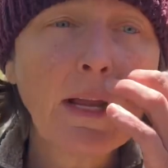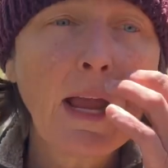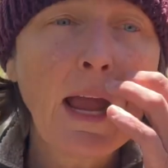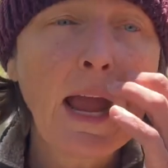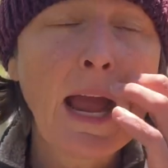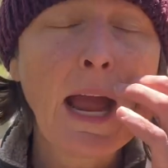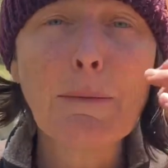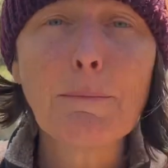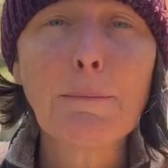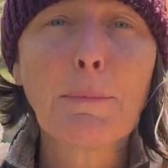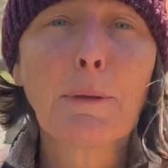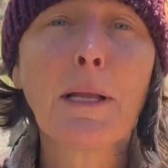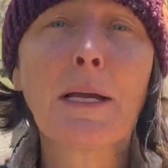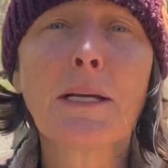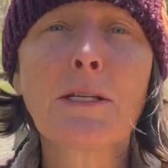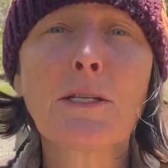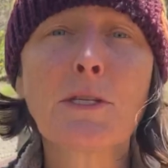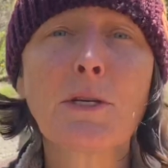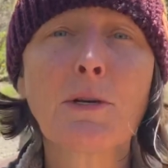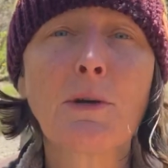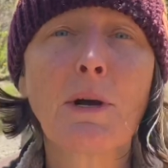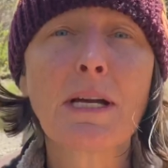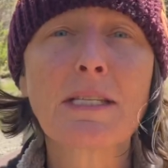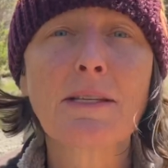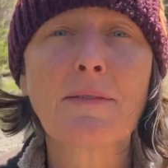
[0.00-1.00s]
And plus,
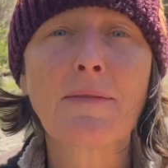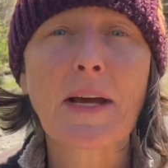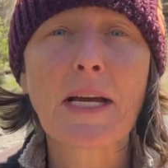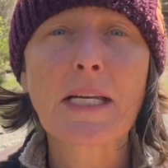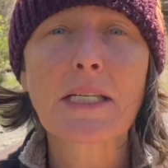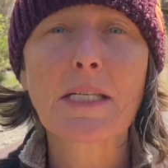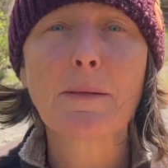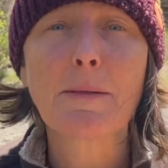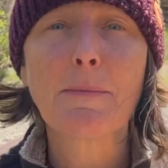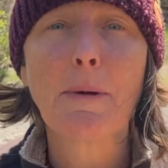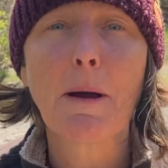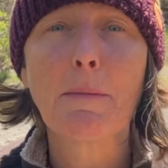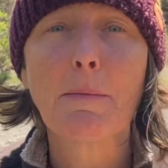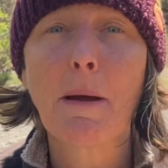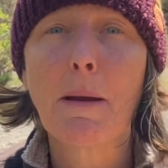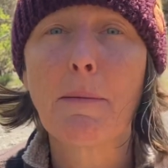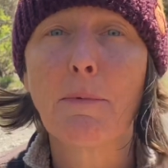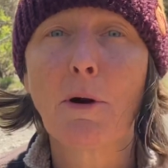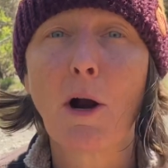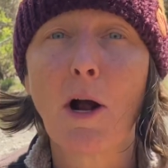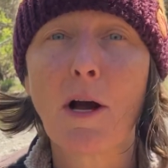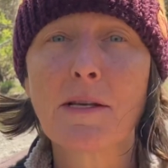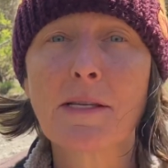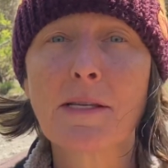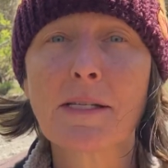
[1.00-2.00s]
you guys have asked about my
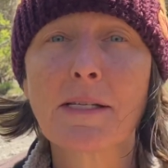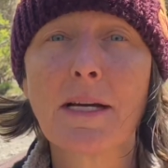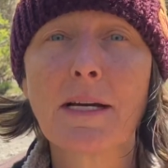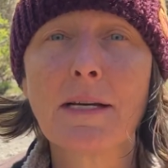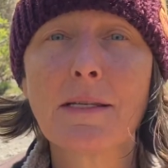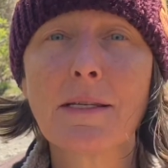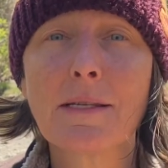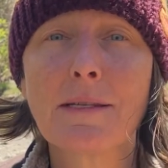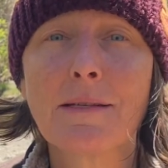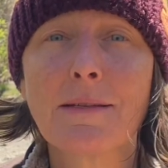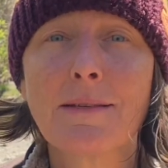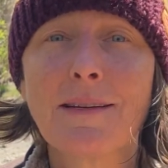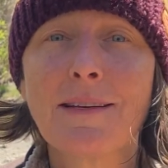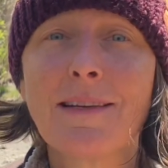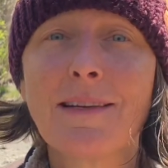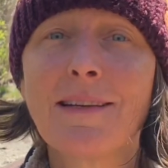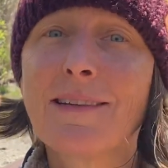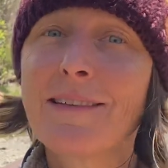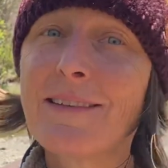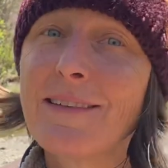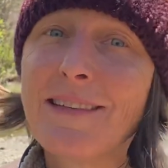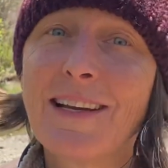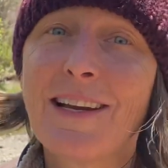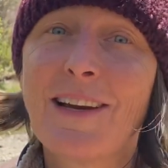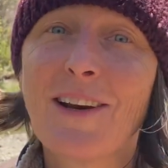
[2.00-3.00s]
process.
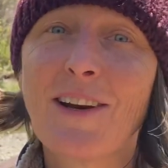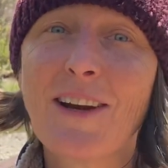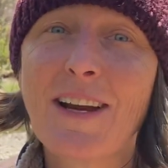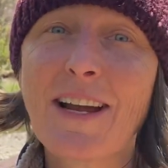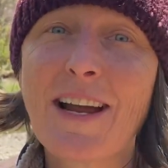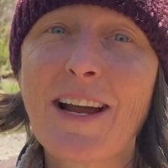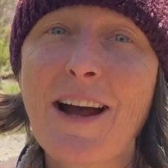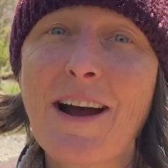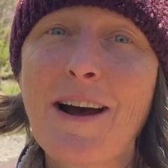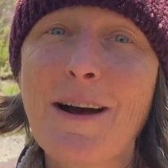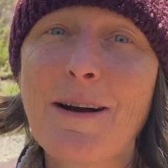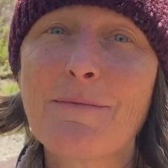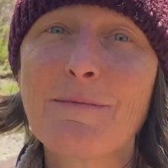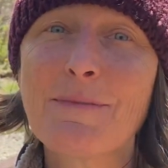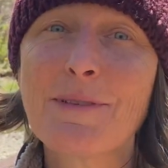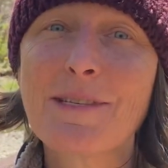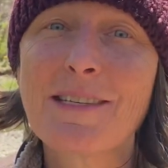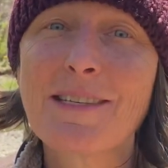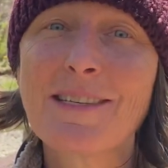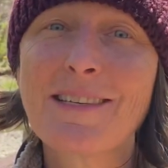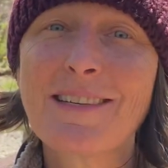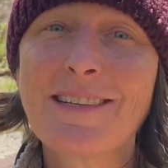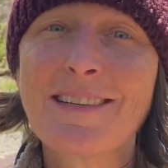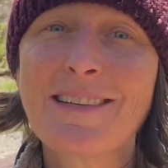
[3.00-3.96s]
Here it comes.